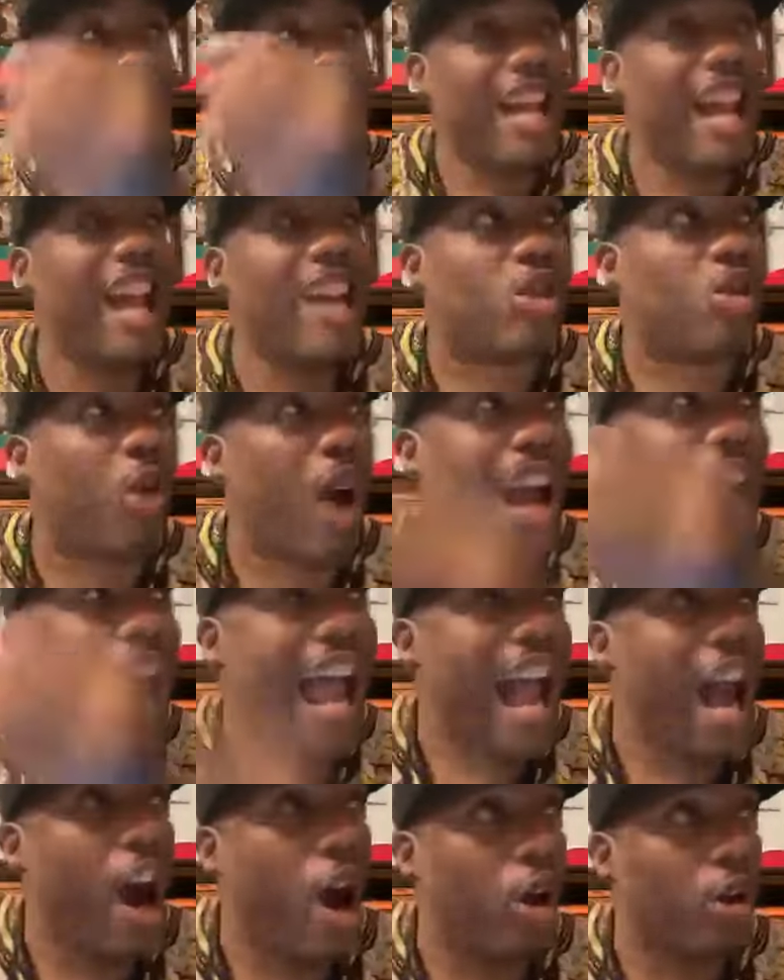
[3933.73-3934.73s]
these great
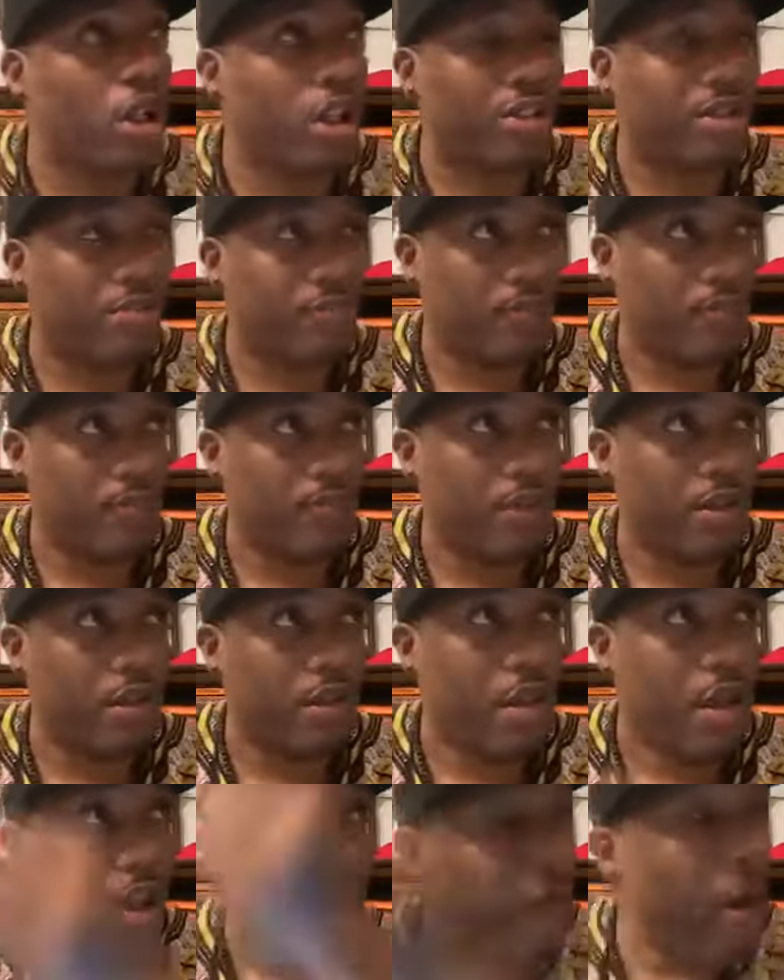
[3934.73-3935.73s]
elders
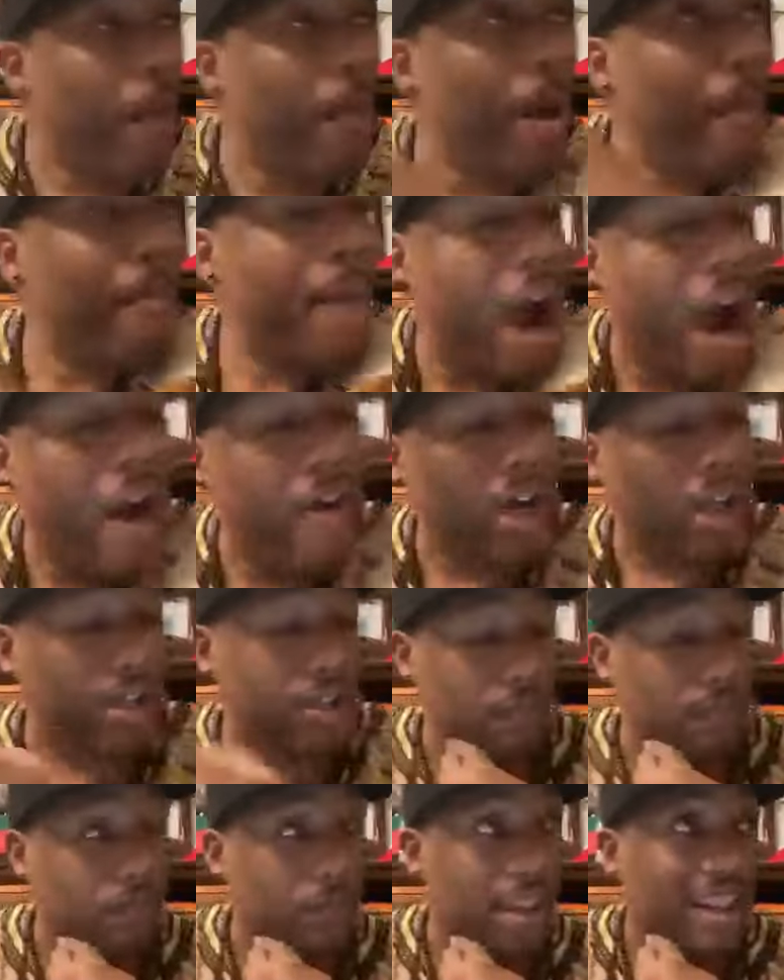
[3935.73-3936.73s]
from
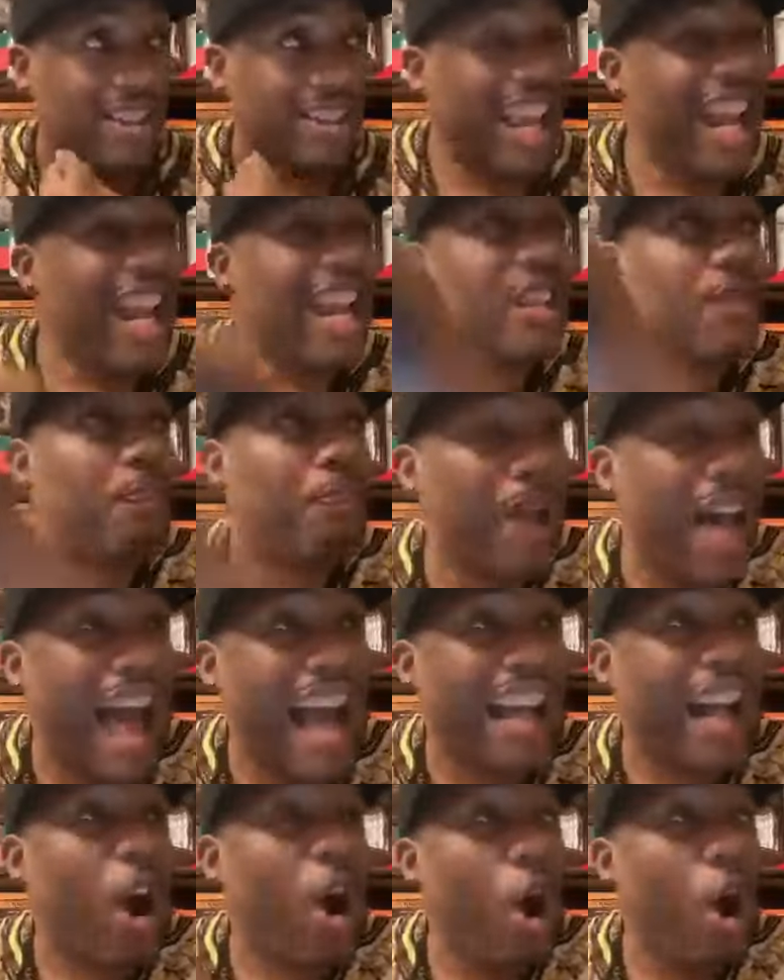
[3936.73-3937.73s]
America, these
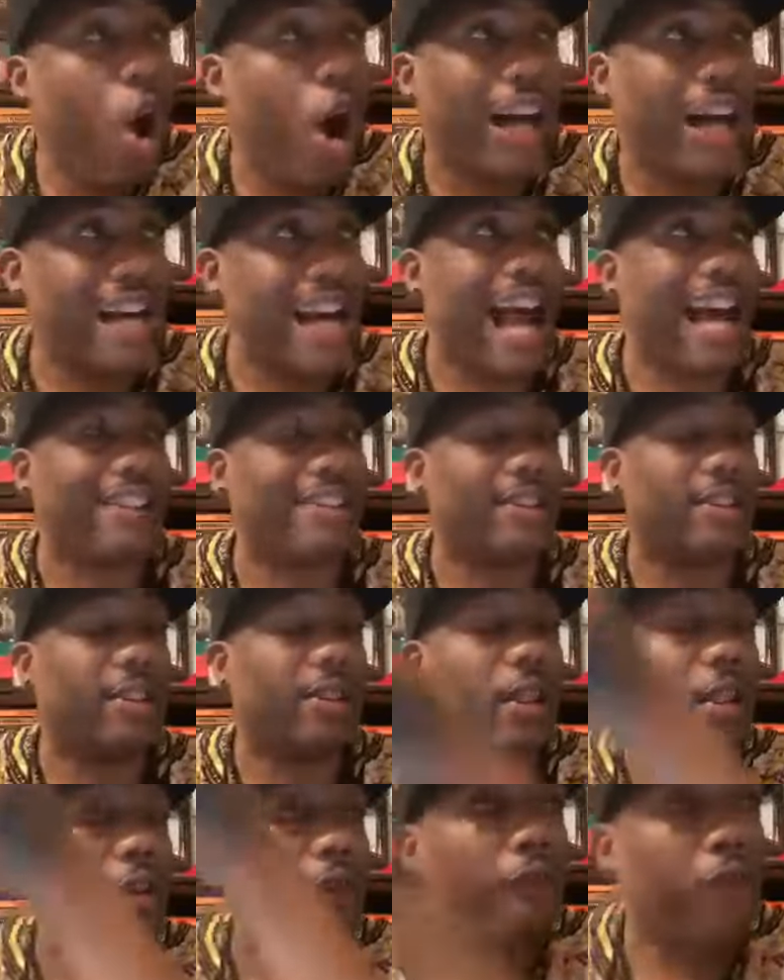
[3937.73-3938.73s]
black organizers
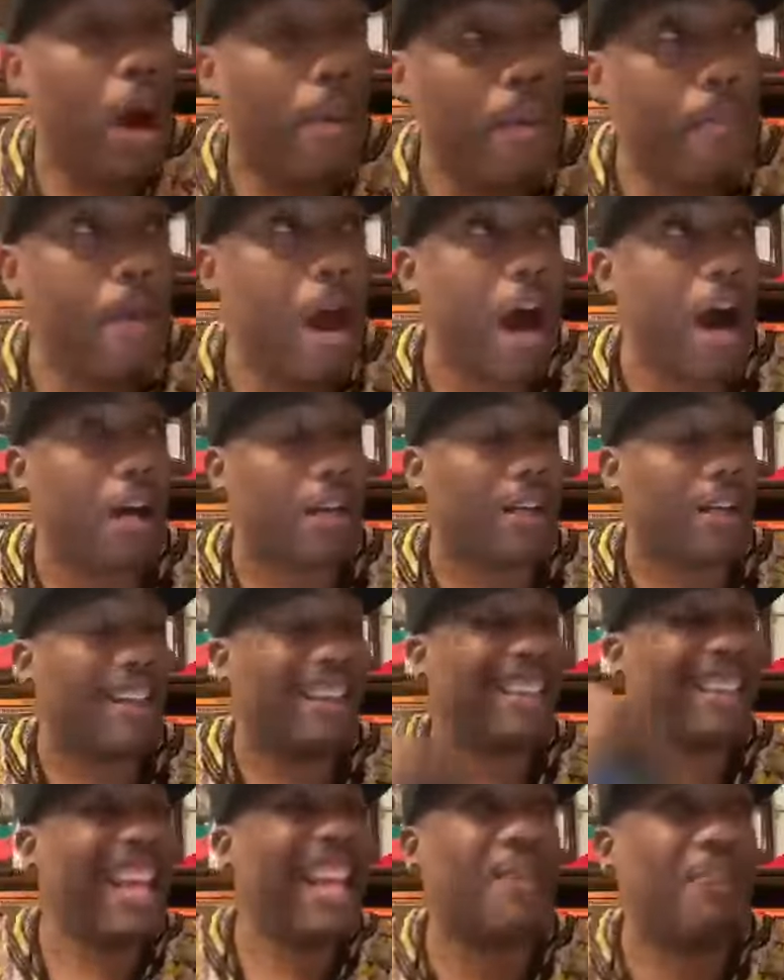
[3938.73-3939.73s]
from America,
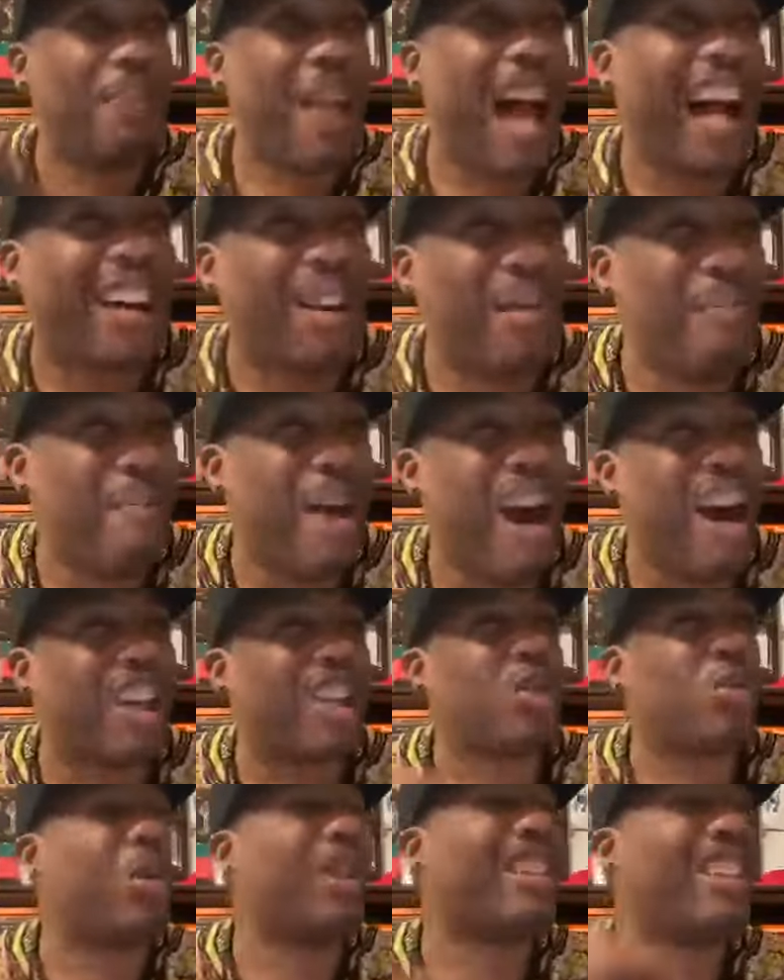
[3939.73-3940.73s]
these black
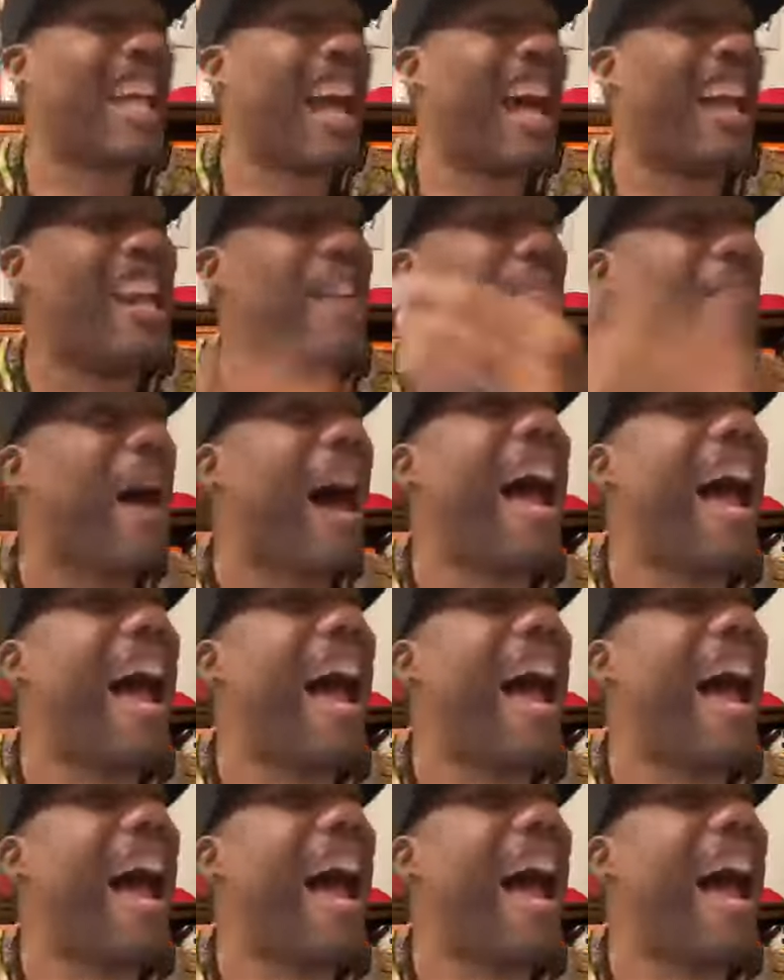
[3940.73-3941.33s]
Americans were telling by